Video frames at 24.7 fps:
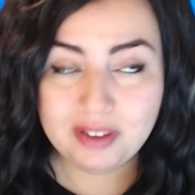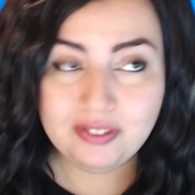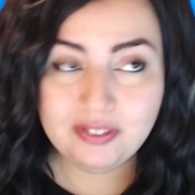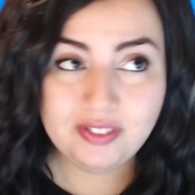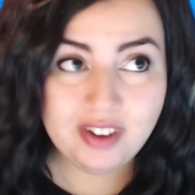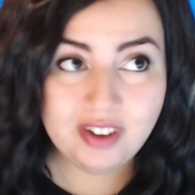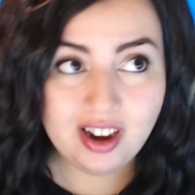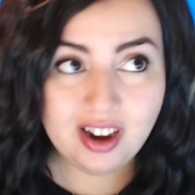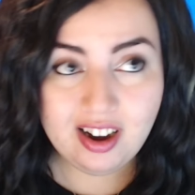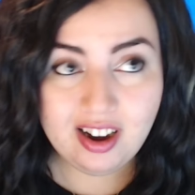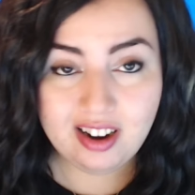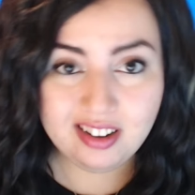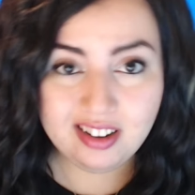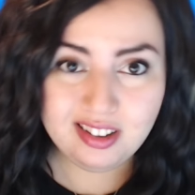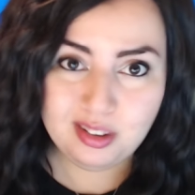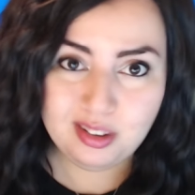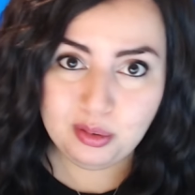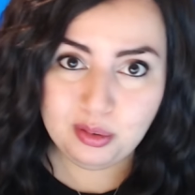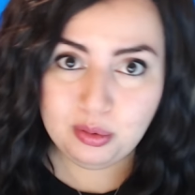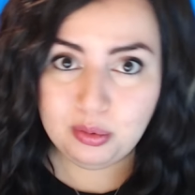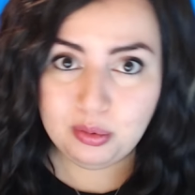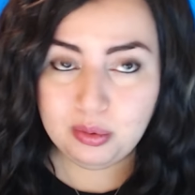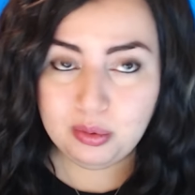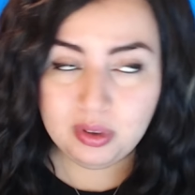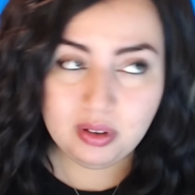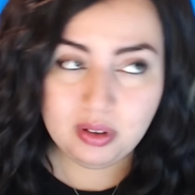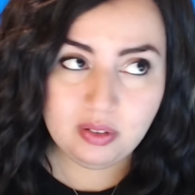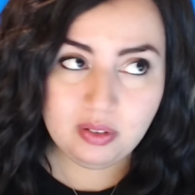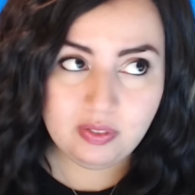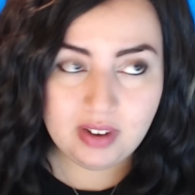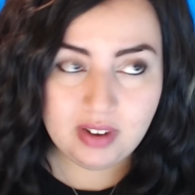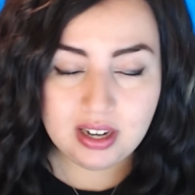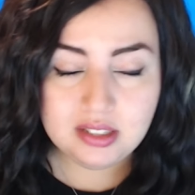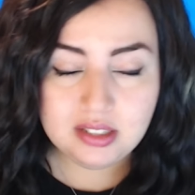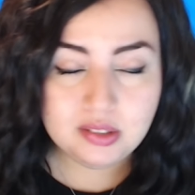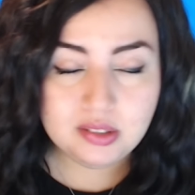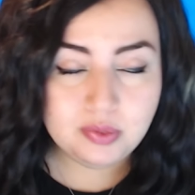If not, you can
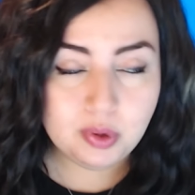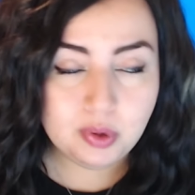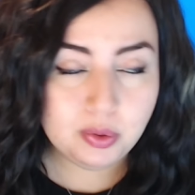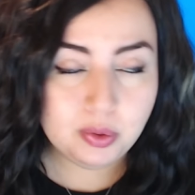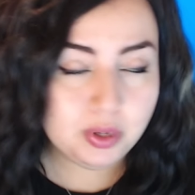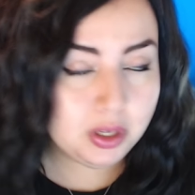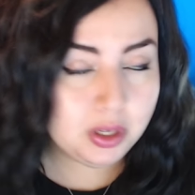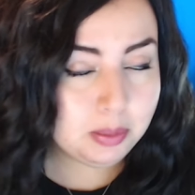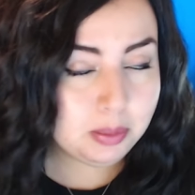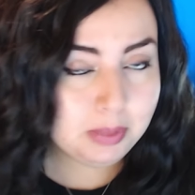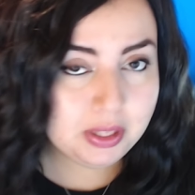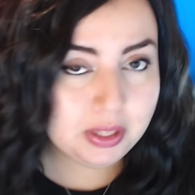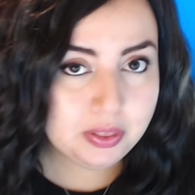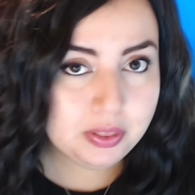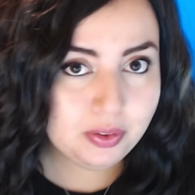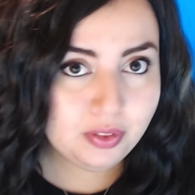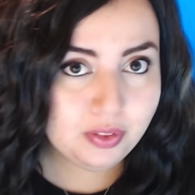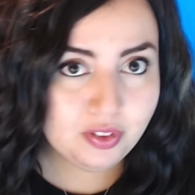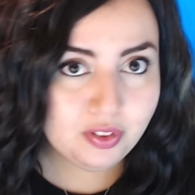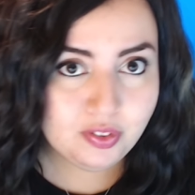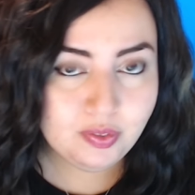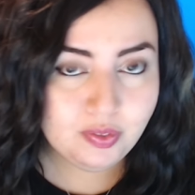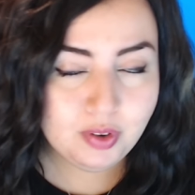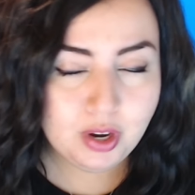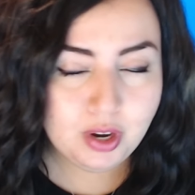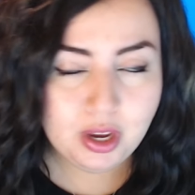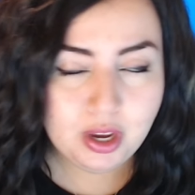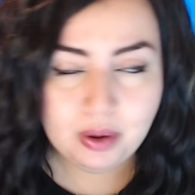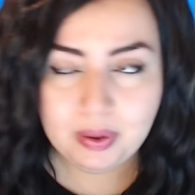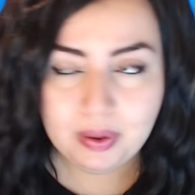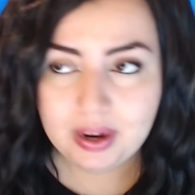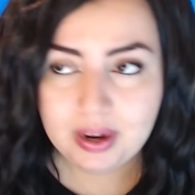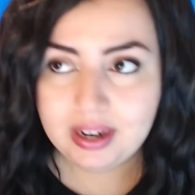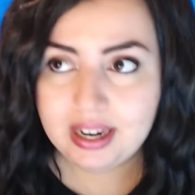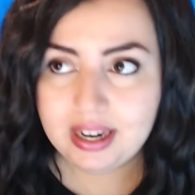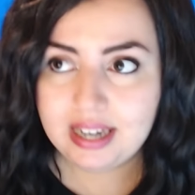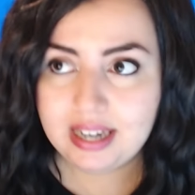fast forward a bit through this video,
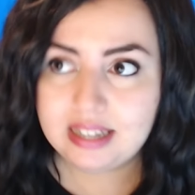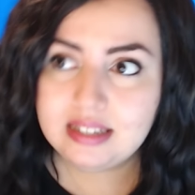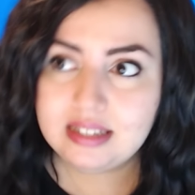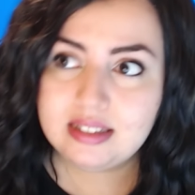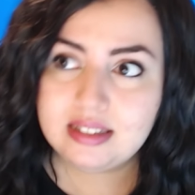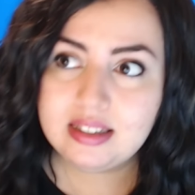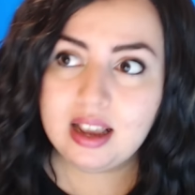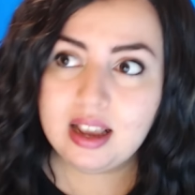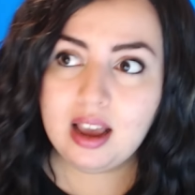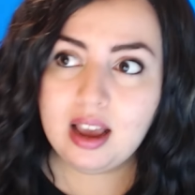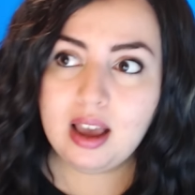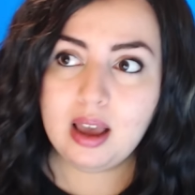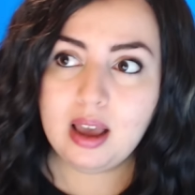I guess.